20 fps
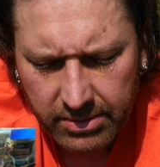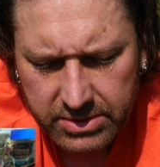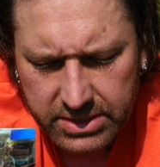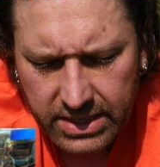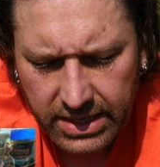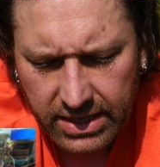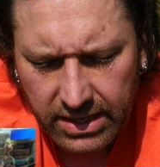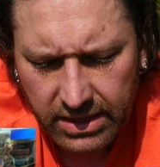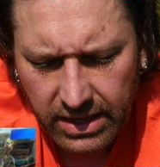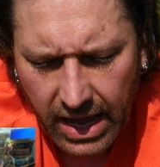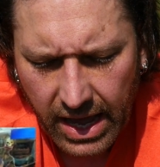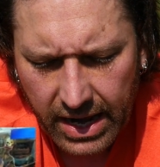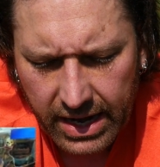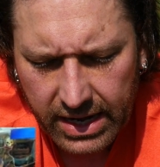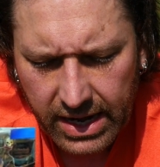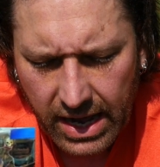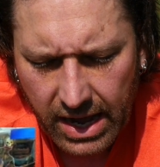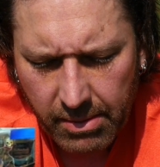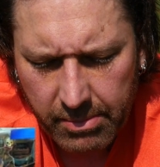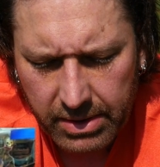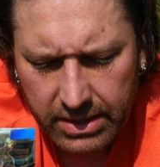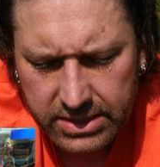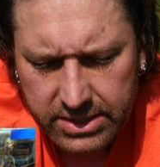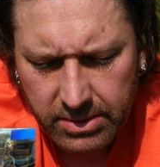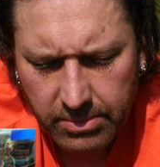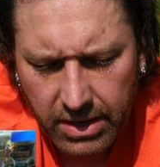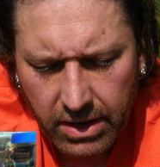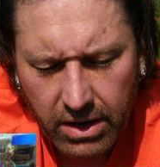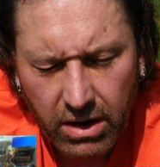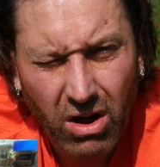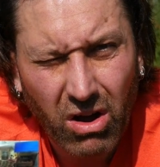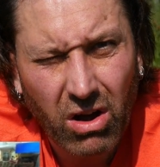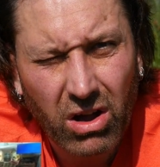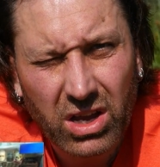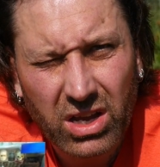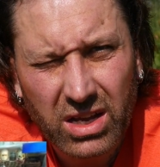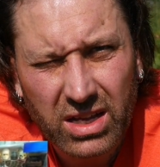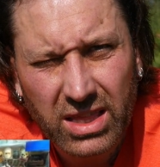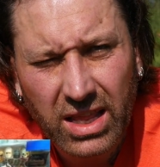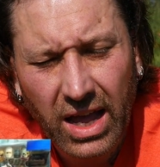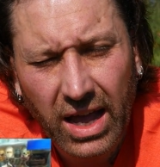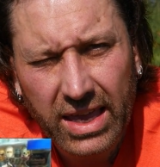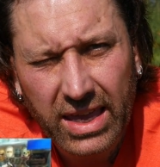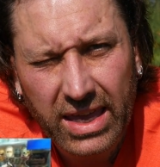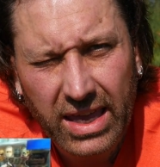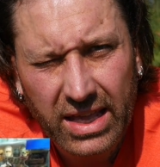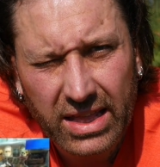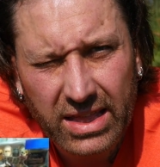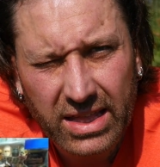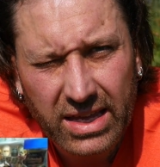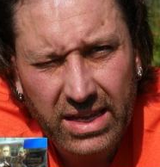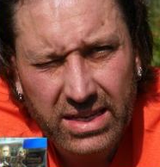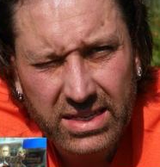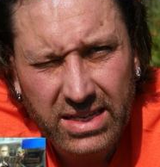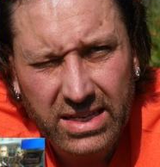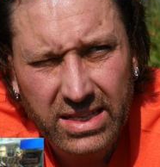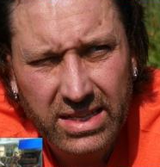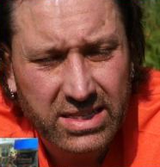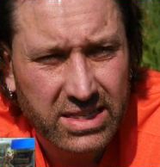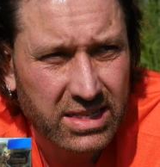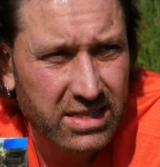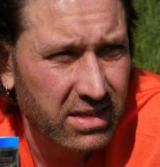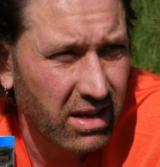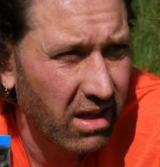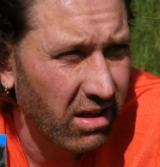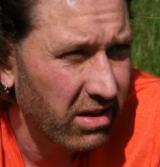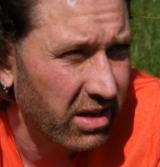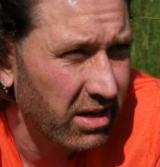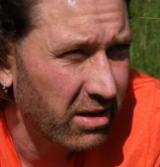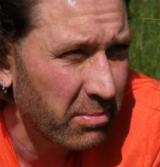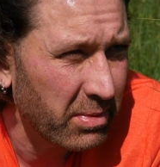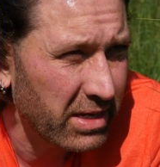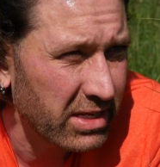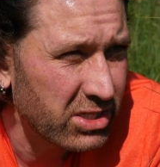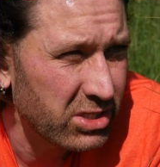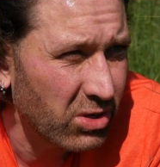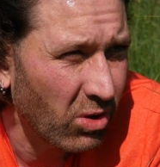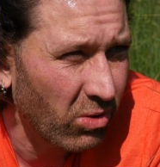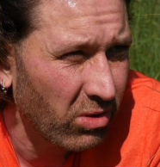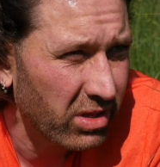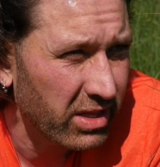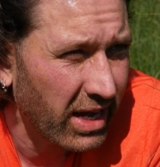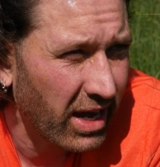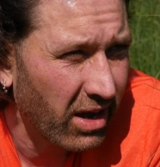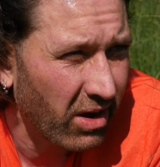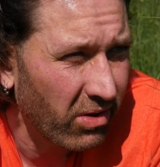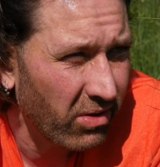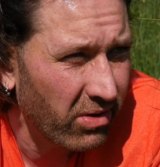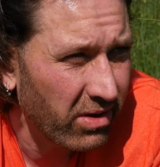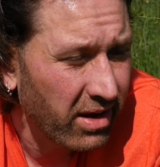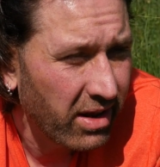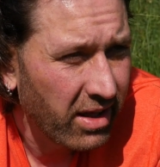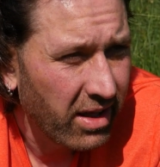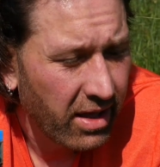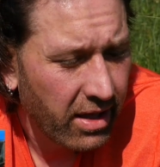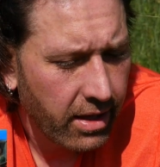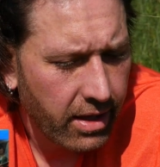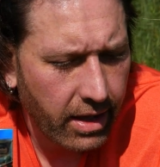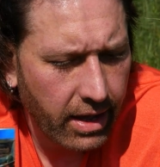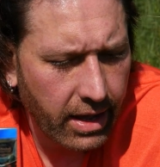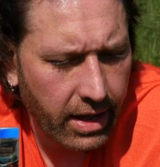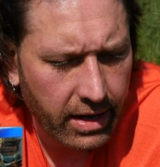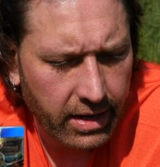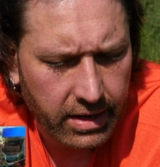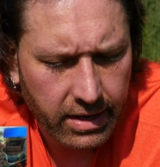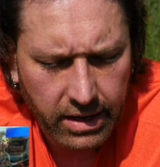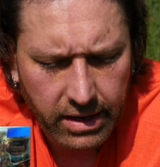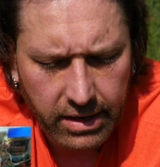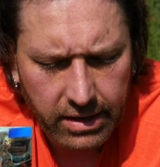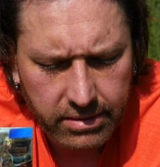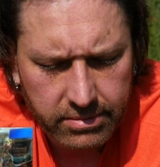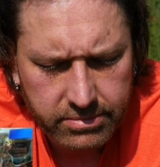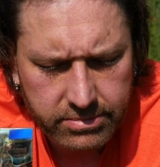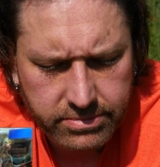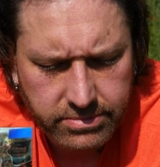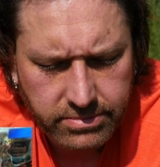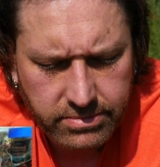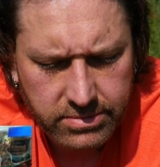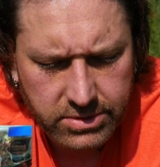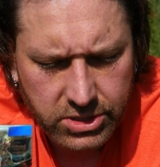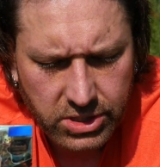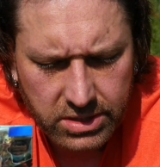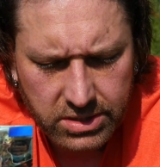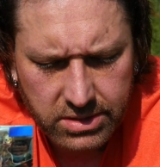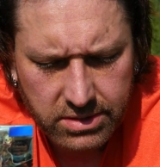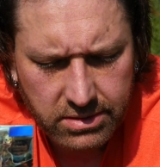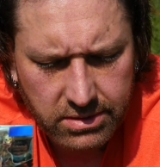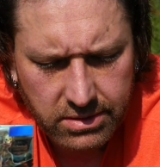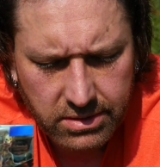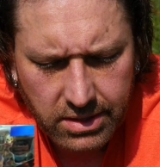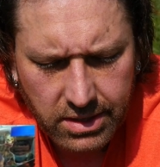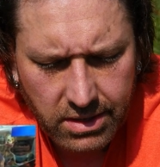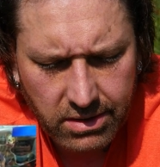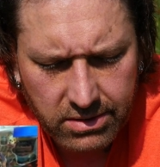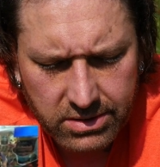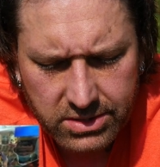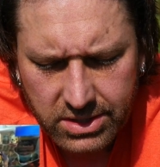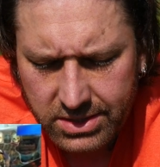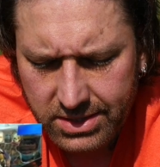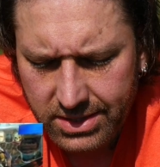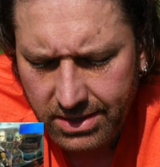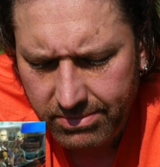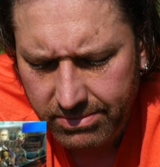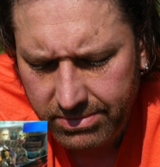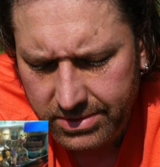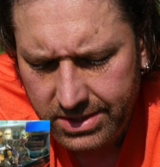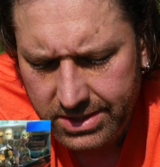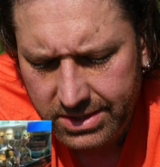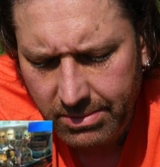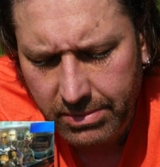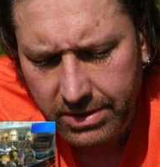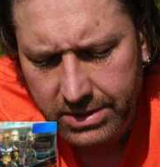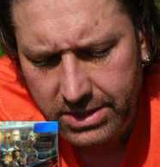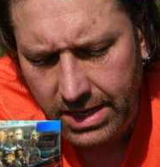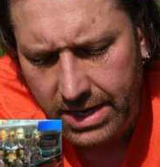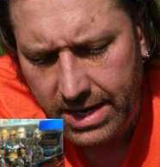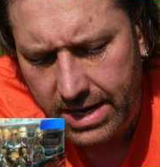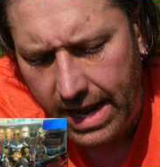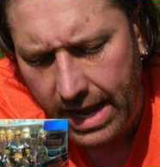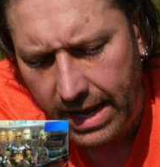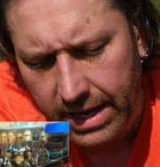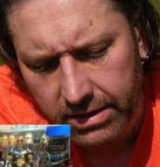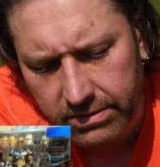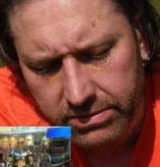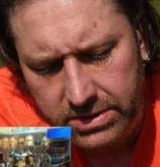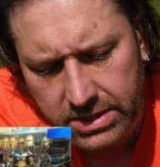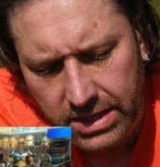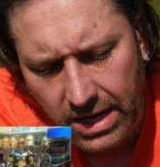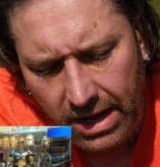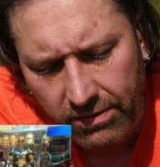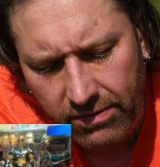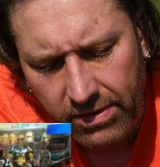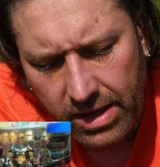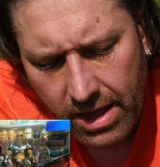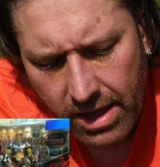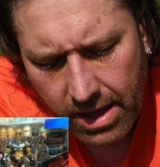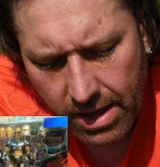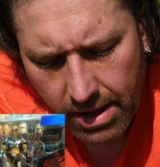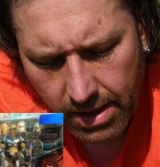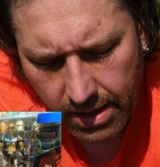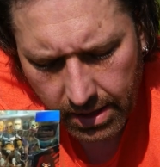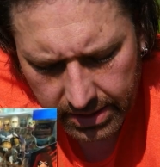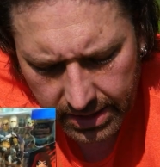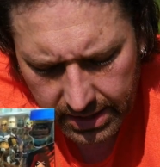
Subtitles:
I'm seeing a lot of comments about, oh, good luck getting this, and this is all going to be sold out, and just a bunch of negative stuff.